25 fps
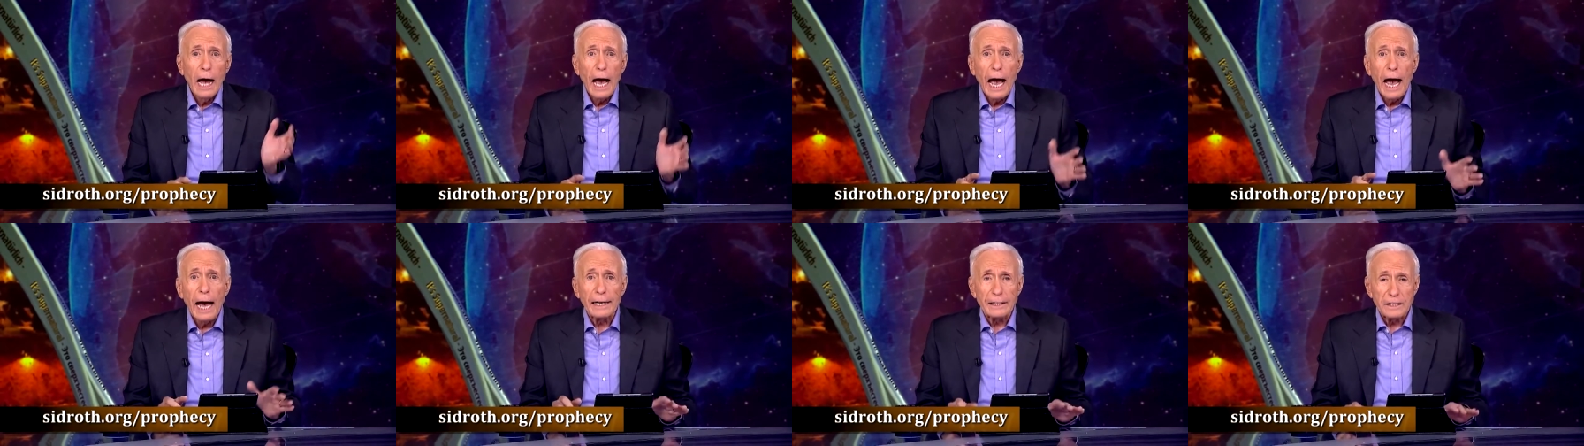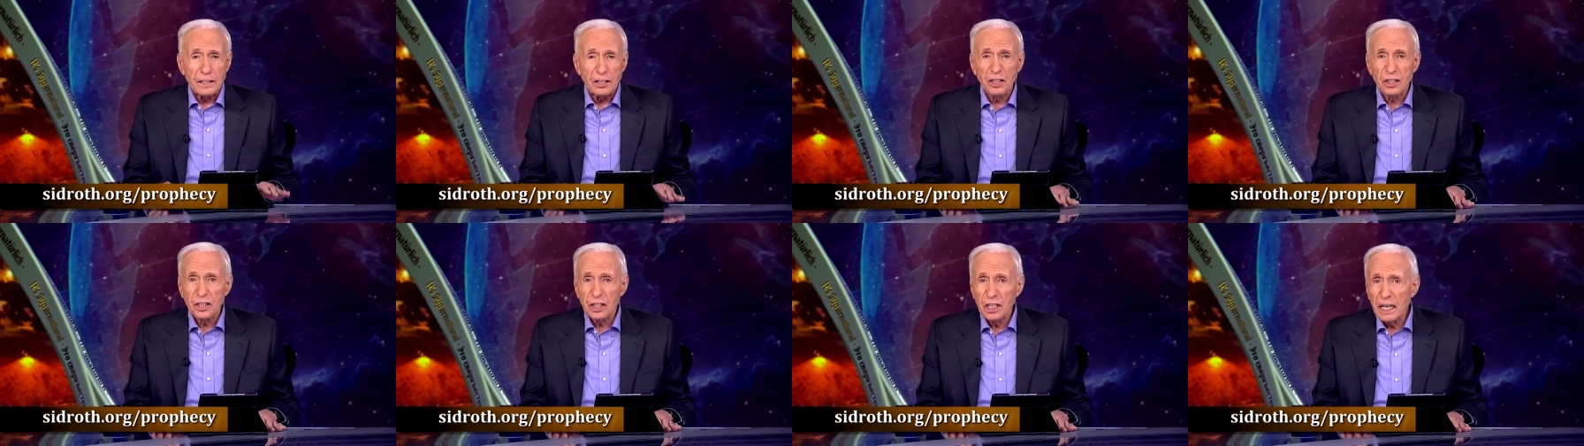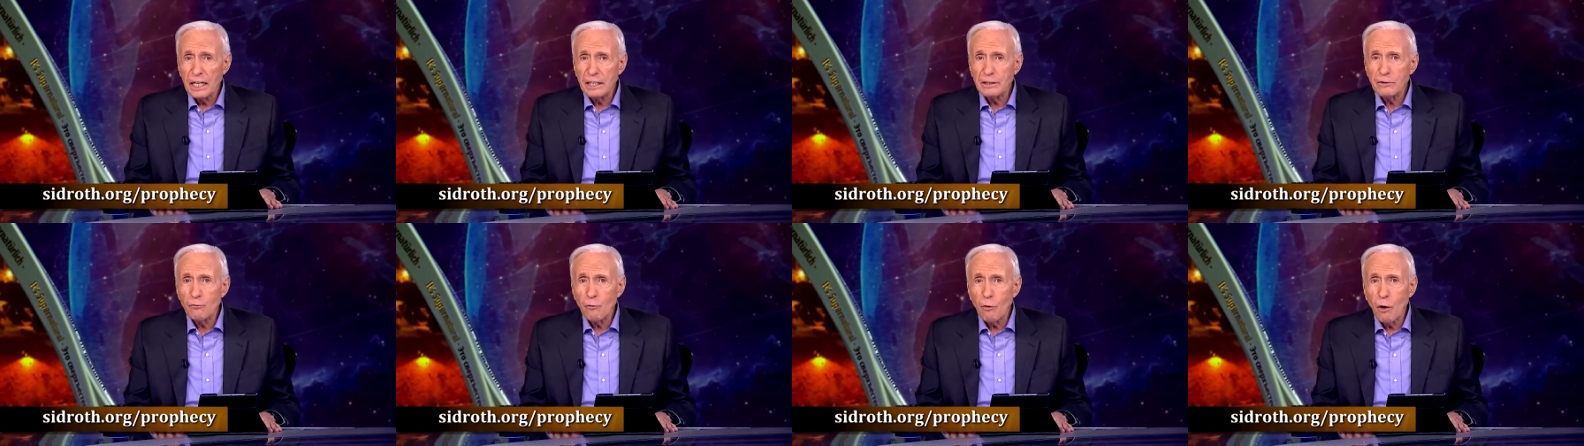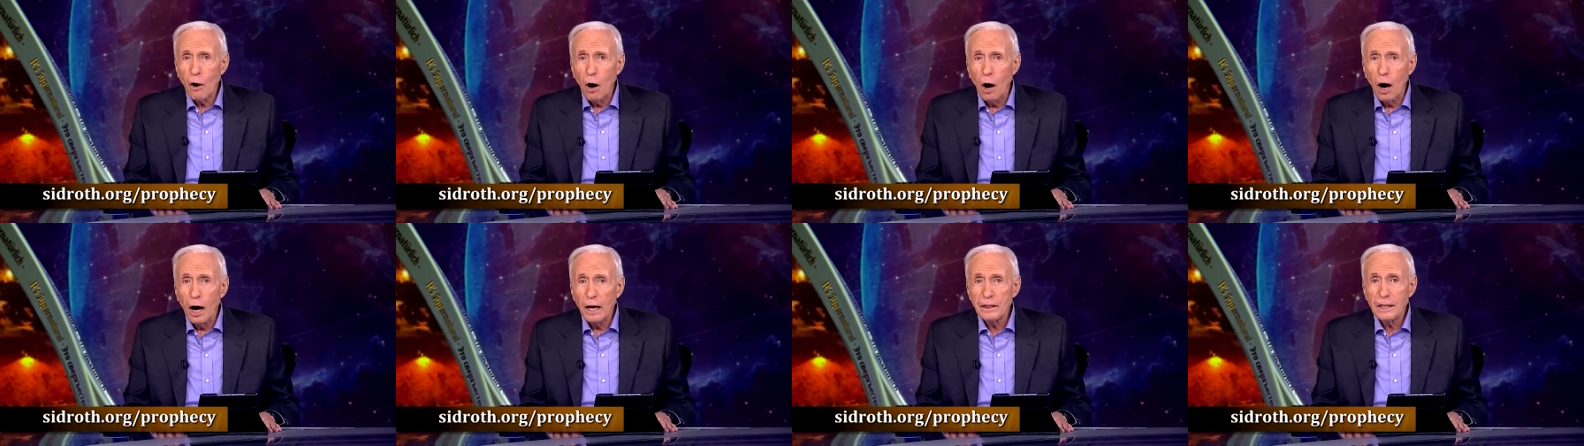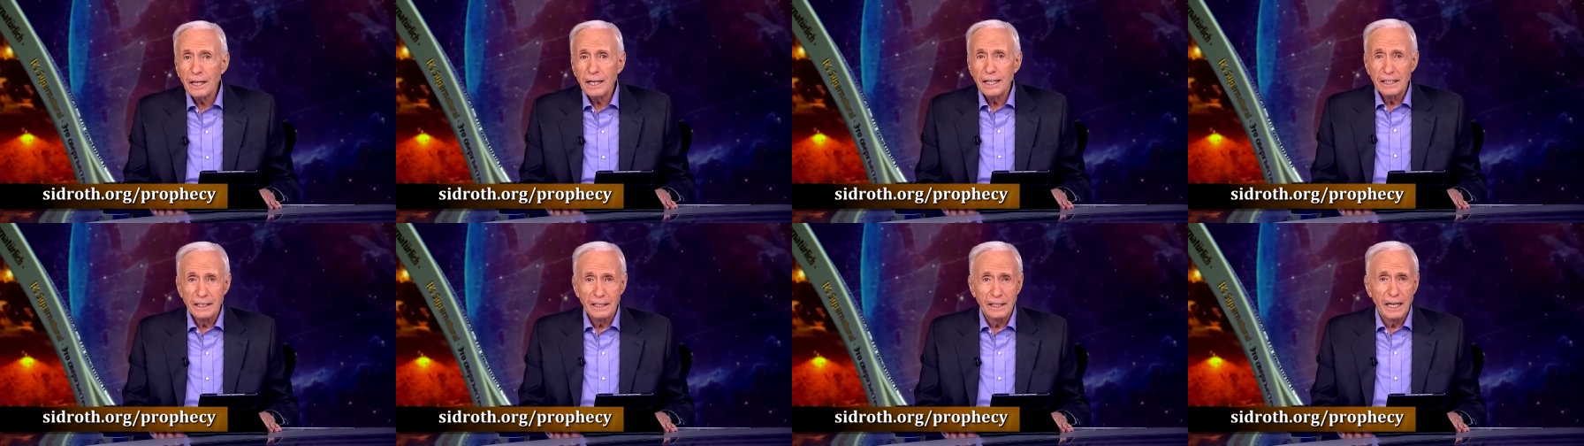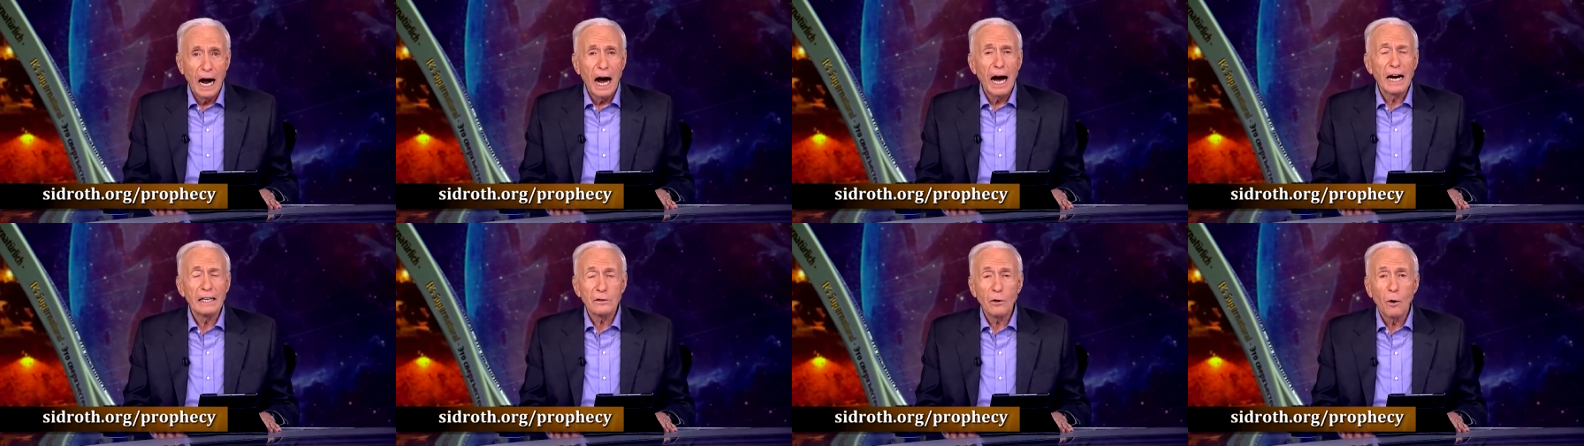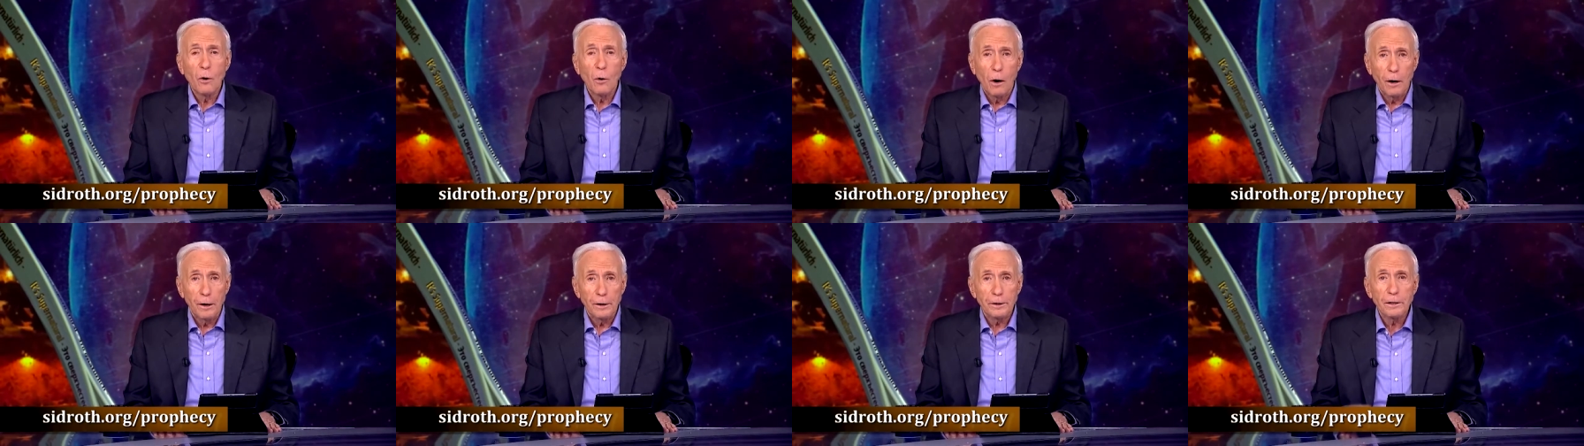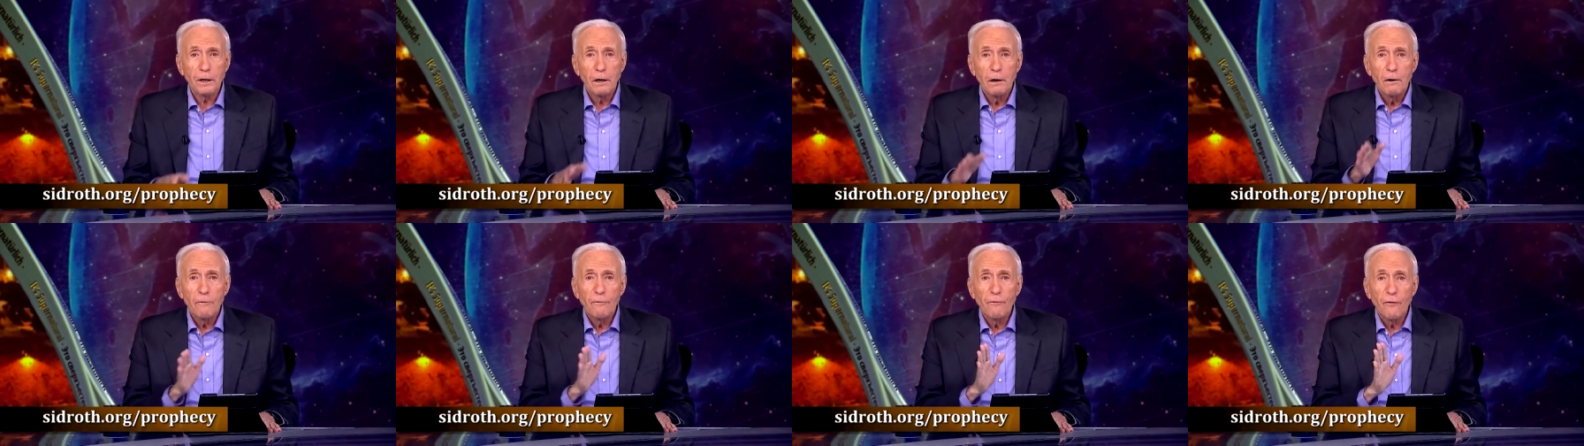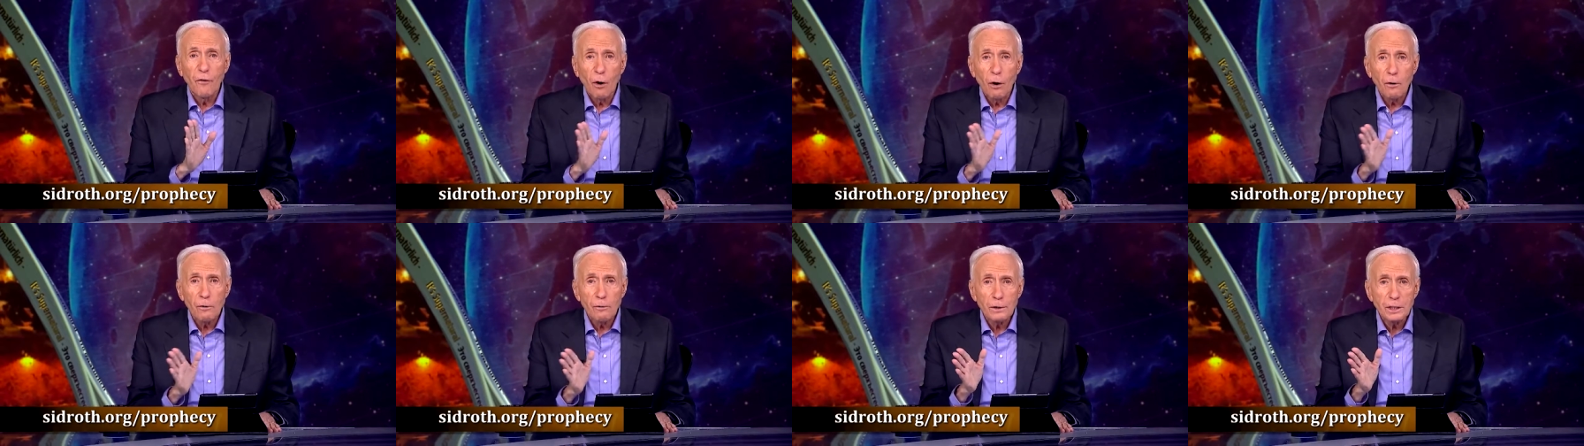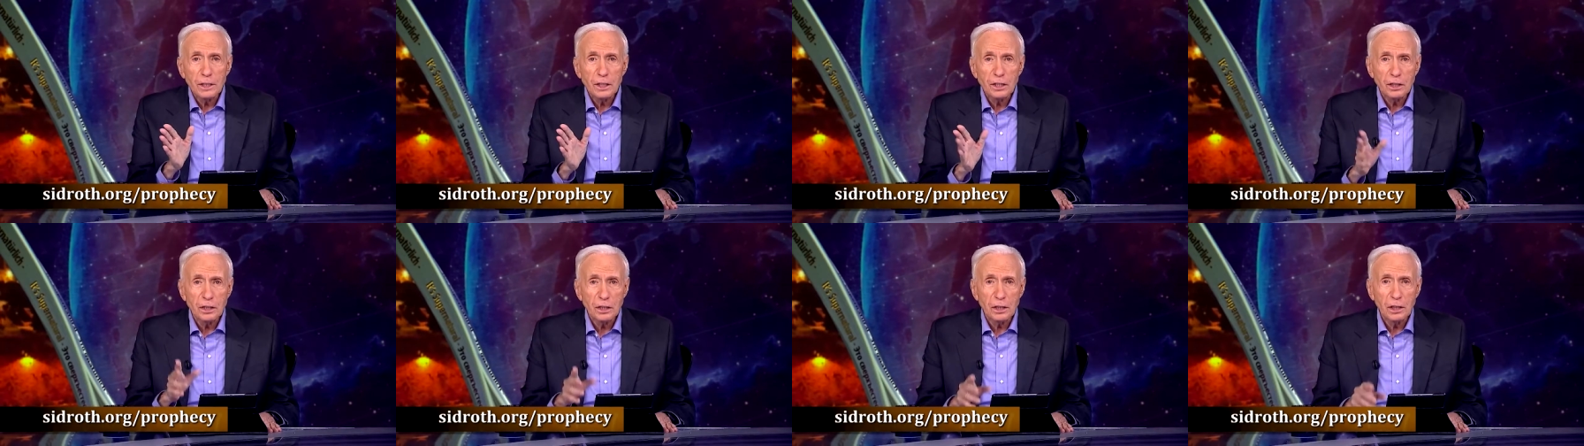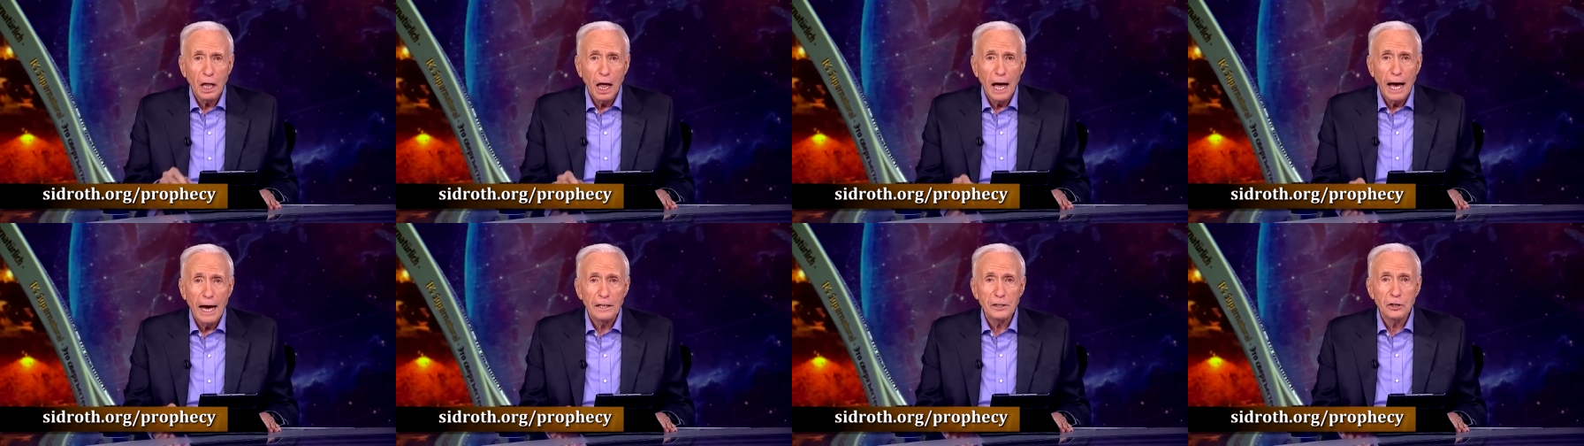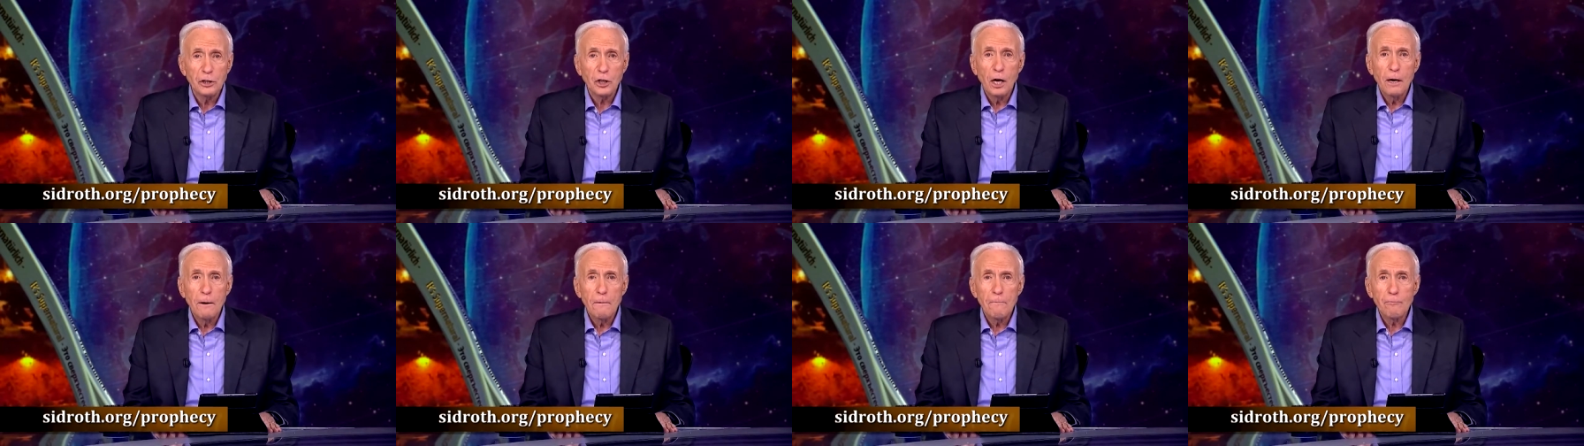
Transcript: at sidroth.org forward slash